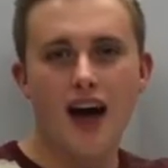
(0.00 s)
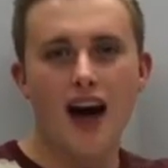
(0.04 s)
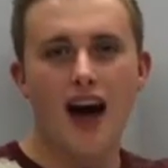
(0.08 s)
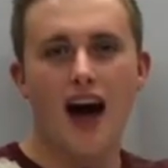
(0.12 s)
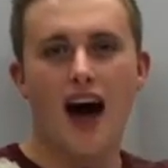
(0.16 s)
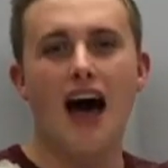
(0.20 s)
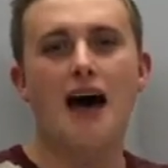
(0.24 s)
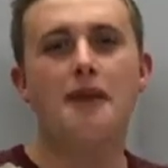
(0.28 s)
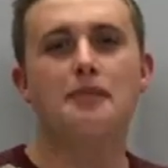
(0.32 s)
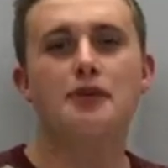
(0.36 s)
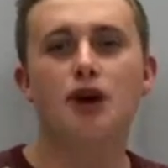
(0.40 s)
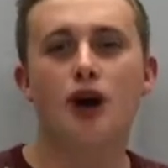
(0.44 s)

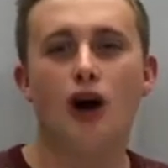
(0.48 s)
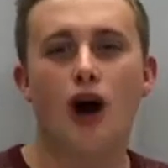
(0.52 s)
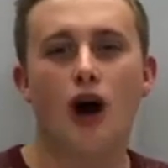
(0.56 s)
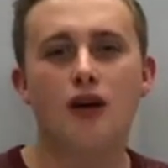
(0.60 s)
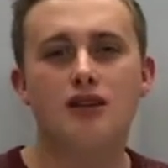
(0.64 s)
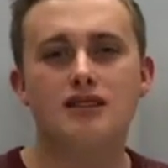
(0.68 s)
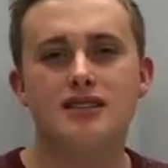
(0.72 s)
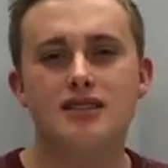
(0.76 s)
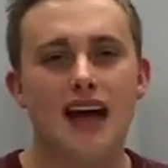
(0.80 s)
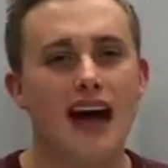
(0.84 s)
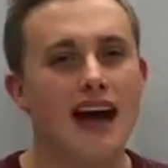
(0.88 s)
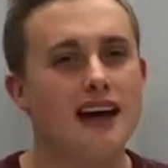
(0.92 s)
I'm your
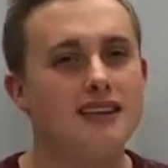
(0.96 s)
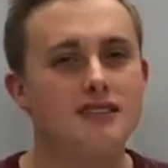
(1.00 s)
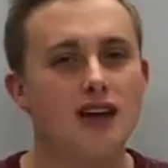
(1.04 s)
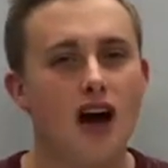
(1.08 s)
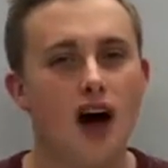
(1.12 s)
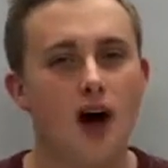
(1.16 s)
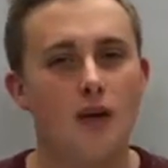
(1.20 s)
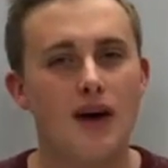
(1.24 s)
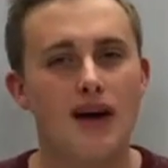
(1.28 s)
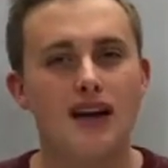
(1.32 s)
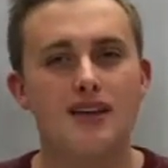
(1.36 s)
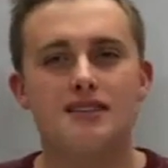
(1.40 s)
host, as
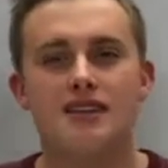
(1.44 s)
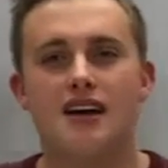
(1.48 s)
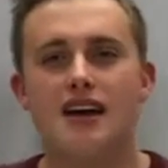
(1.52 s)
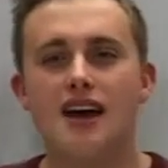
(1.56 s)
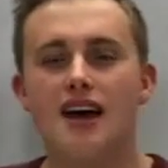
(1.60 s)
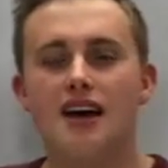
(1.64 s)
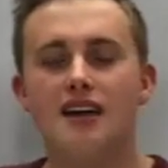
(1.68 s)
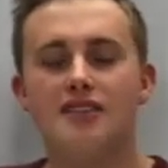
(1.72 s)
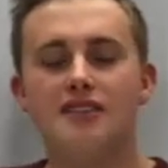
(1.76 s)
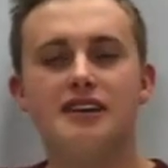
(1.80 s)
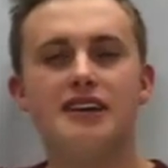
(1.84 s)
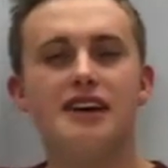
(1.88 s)
always,
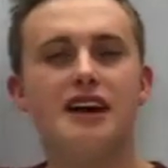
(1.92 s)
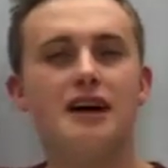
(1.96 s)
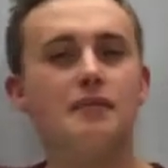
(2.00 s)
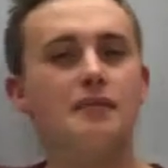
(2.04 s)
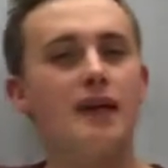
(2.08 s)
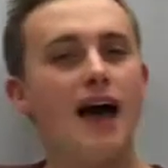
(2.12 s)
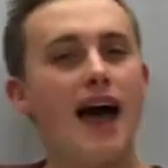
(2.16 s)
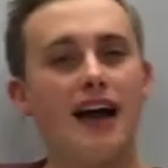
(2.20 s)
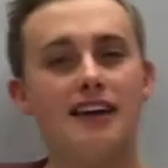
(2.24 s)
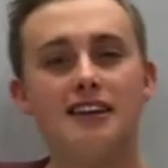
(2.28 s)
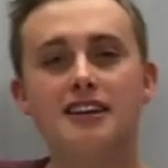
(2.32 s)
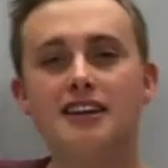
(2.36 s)
the
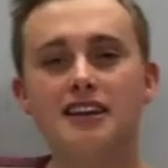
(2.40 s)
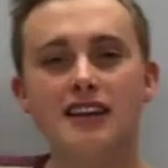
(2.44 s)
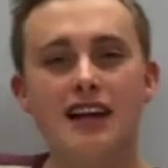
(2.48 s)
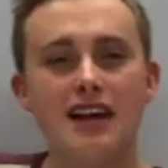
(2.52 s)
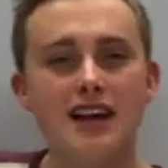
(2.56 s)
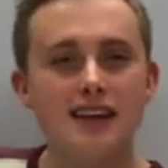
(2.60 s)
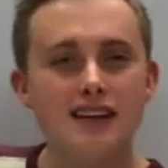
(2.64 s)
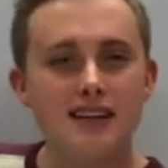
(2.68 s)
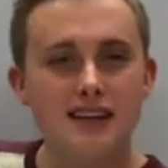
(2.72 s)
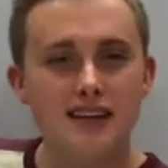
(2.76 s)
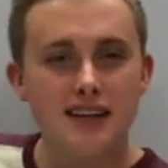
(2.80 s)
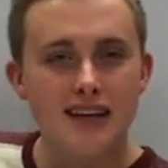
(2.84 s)

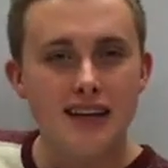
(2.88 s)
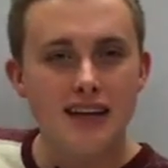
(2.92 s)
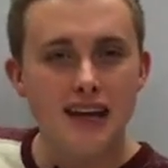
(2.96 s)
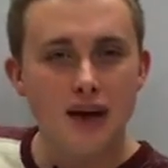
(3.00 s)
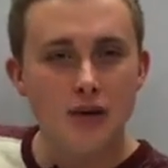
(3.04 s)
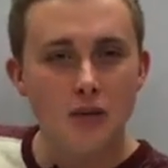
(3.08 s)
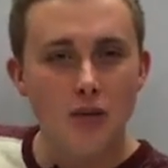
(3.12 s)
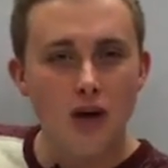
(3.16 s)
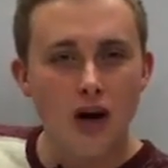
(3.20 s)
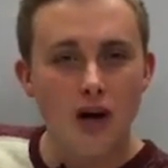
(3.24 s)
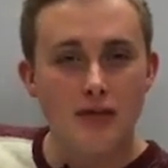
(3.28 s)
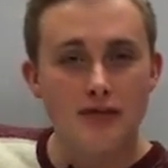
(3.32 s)
immaculate
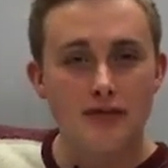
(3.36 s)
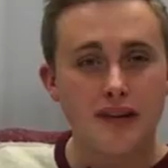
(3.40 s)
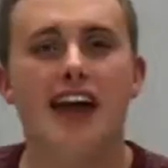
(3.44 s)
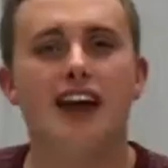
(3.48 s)
Keegan Wolf.